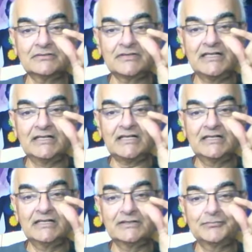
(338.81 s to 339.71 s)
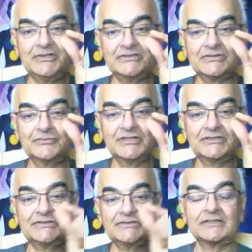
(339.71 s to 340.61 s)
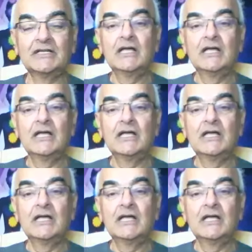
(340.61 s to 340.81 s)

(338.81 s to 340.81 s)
tiny little piece, within the cell.